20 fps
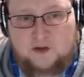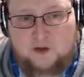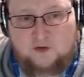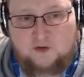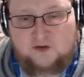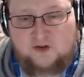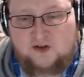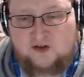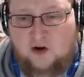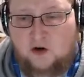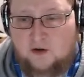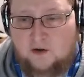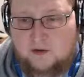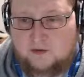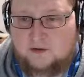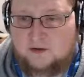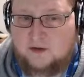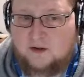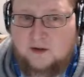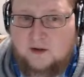
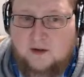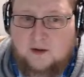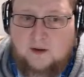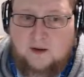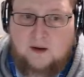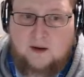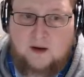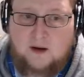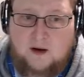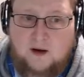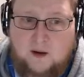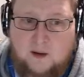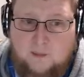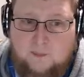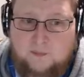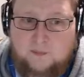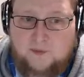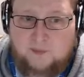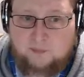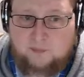start
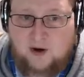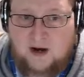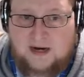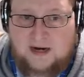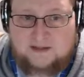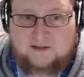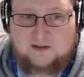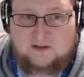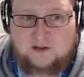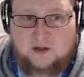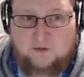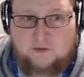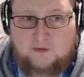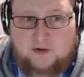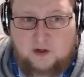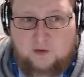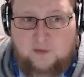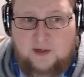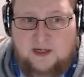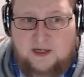the practice of
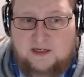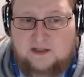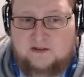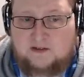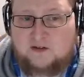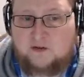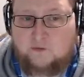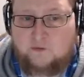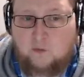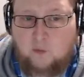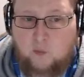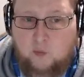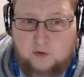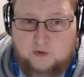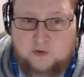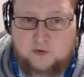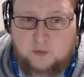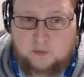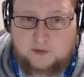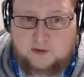creating Civil War
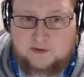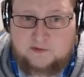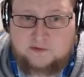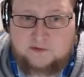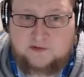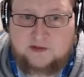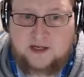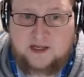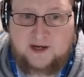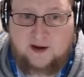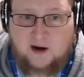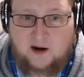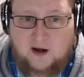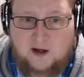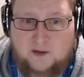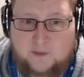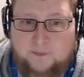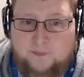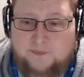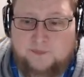tokens in
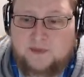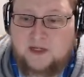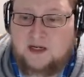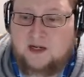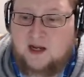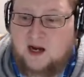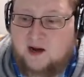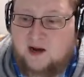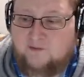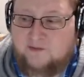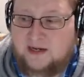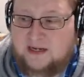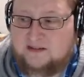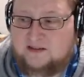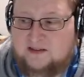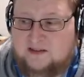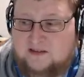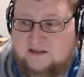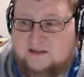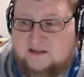autumn of
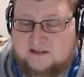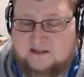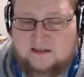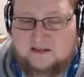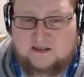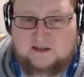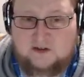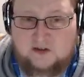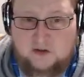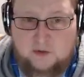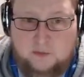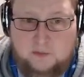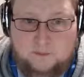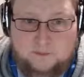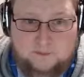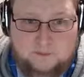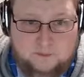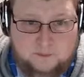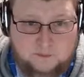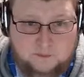1862
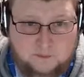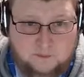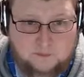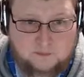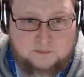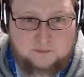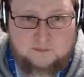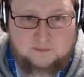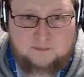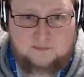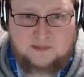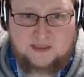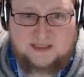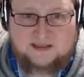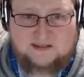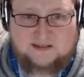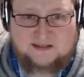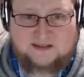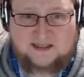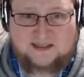
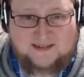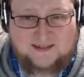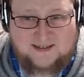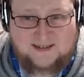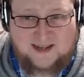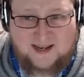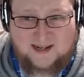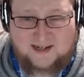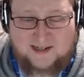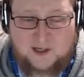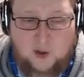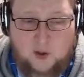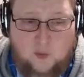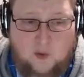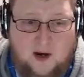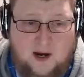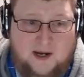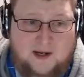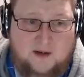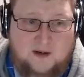in Cincinnati,
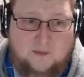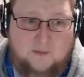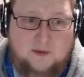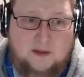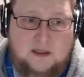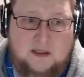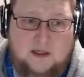Ohio.